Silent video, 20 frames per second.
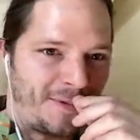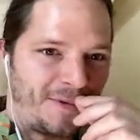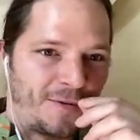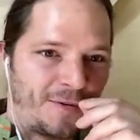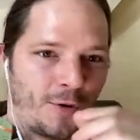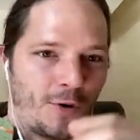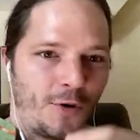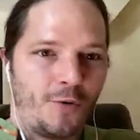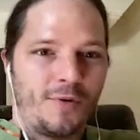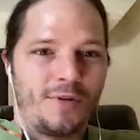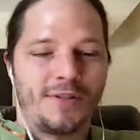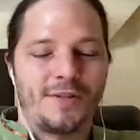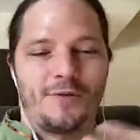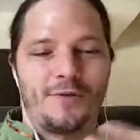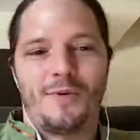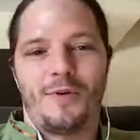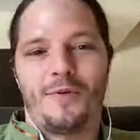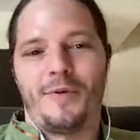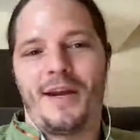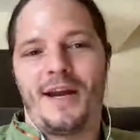grow into
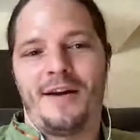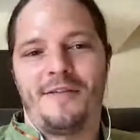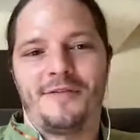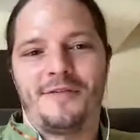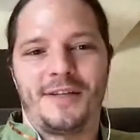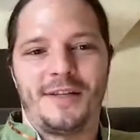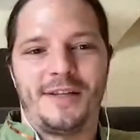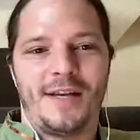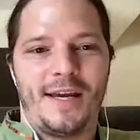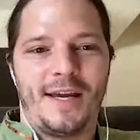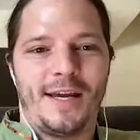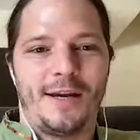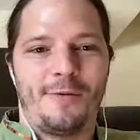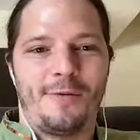what we have today,